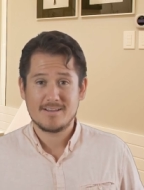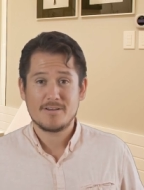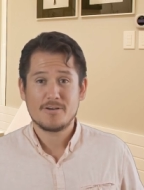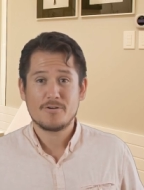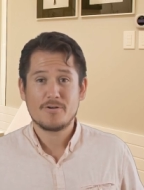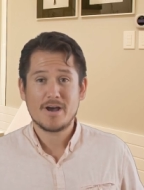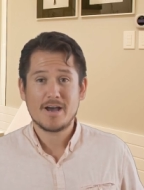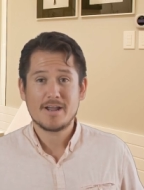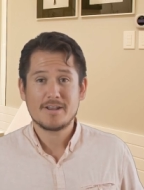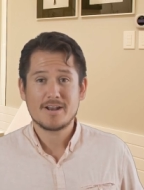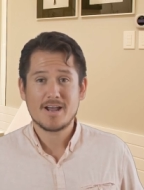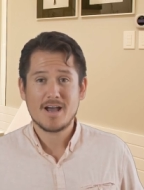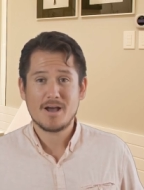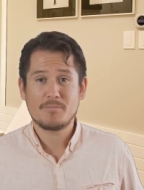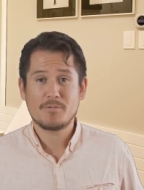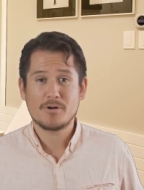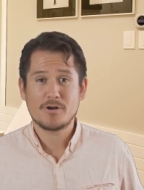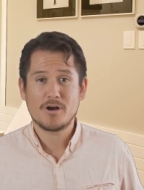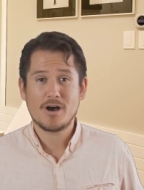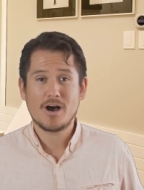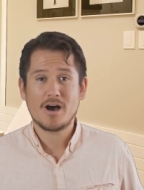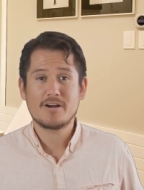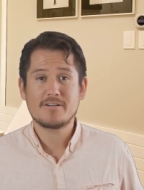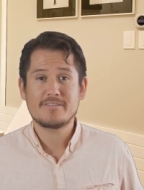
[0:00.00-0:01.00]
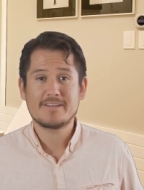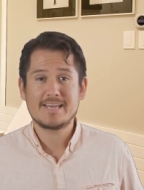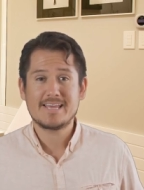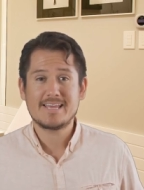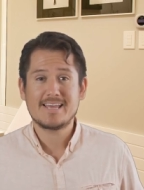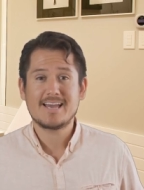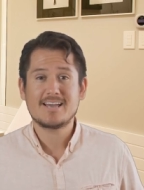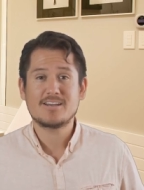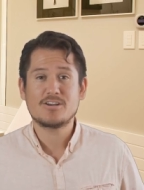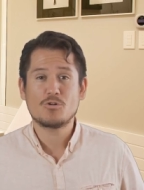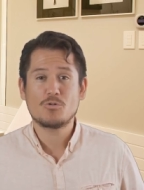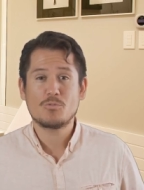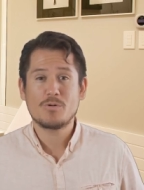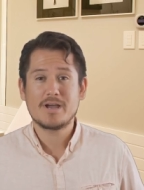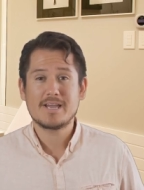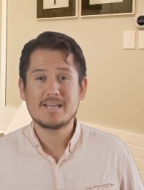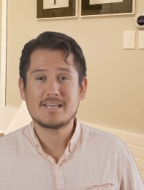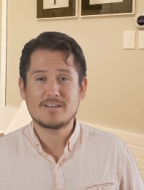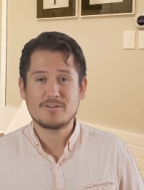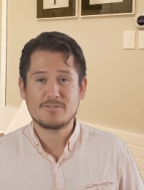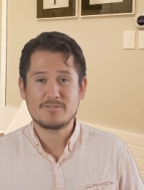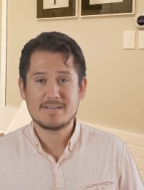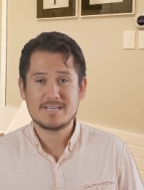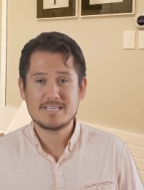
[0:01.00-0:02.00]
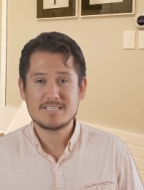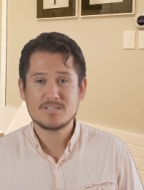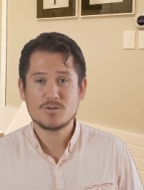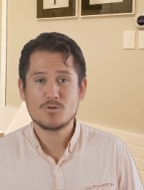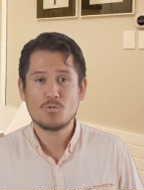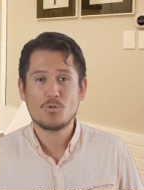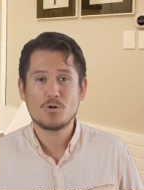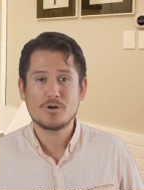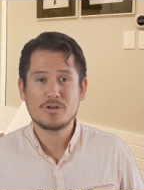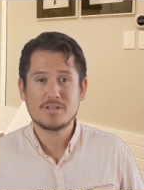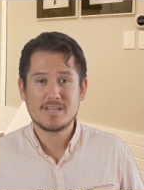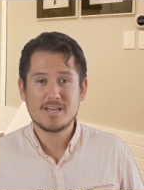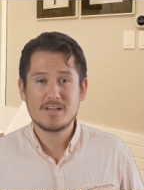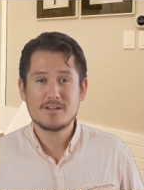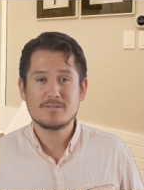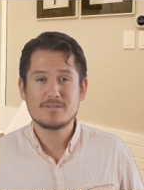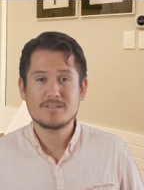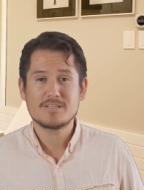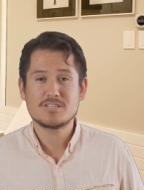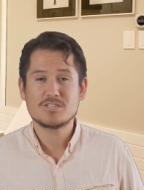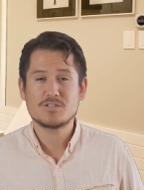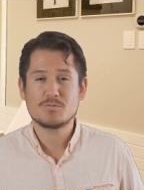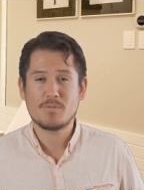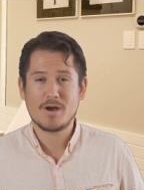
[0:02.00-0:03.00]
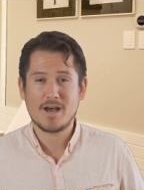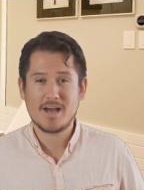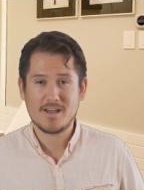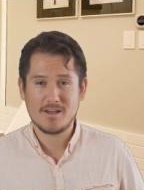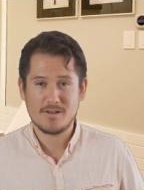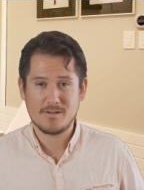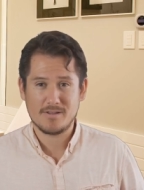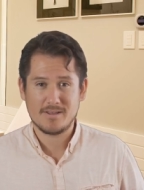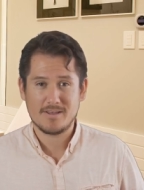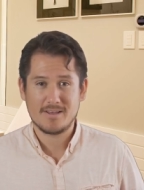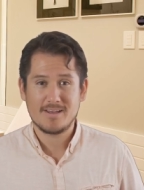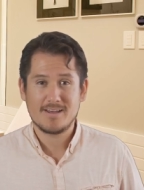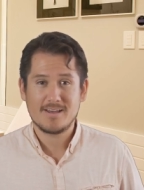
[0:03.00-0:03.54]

grab a cup of coffee, and you're ready to face the workday with a smile.